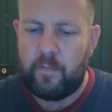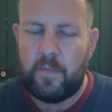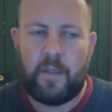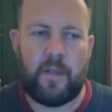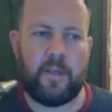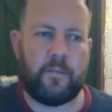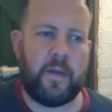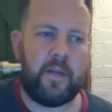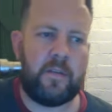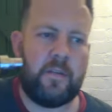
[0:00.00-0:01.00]
and that's
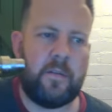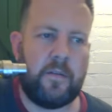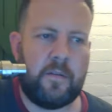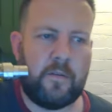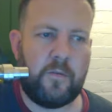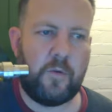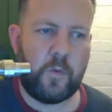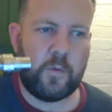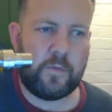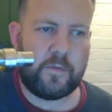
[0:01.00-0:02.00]
back to
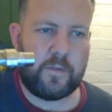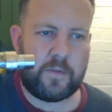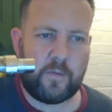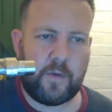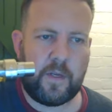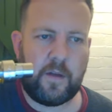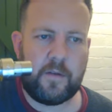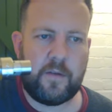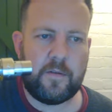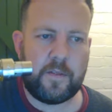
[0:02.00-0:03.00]
normal, just the way
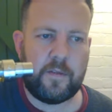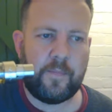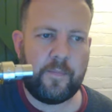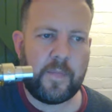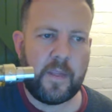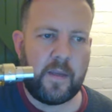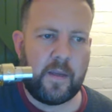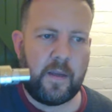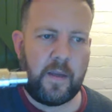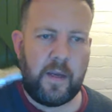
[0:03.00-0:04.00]
I'd use it.
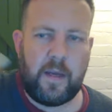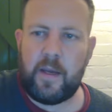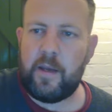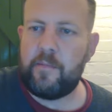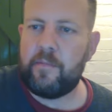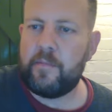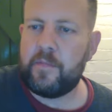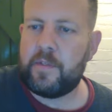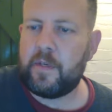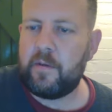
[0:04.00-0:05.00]

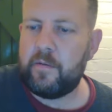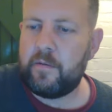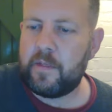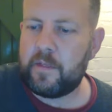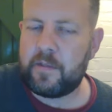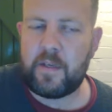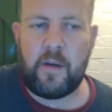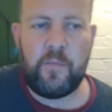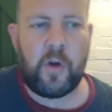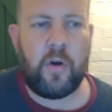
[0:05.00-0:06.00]
So, as I say,
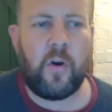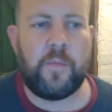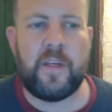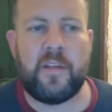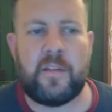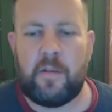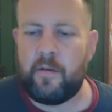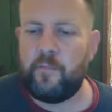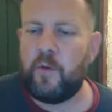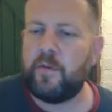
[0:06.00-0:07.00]
I'm not a hobbyist and
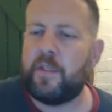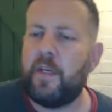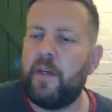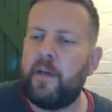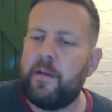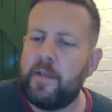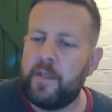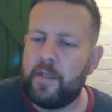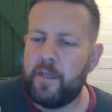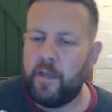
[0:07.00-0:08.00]
I'm not
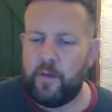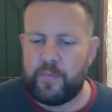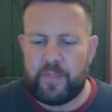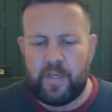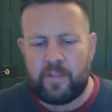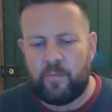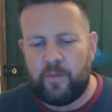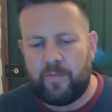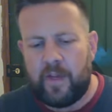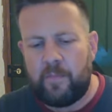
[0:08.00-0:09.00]
obsessed
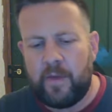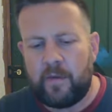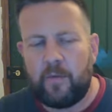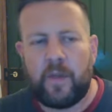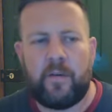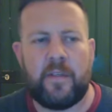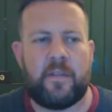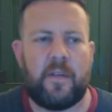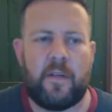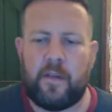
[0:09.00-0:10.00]
with vaping, although
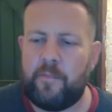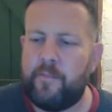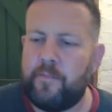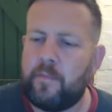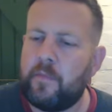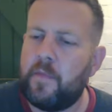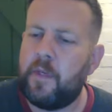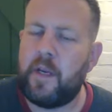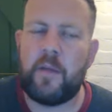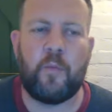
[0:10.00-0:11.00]
it's
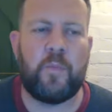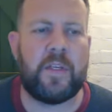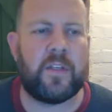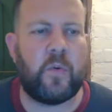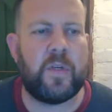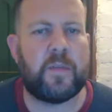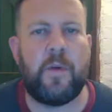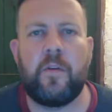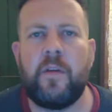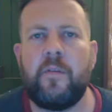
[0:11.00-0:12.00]
enabled me to quit
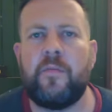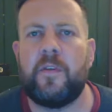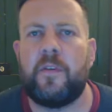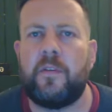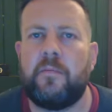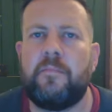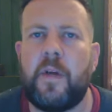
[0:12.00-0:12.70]
smoking for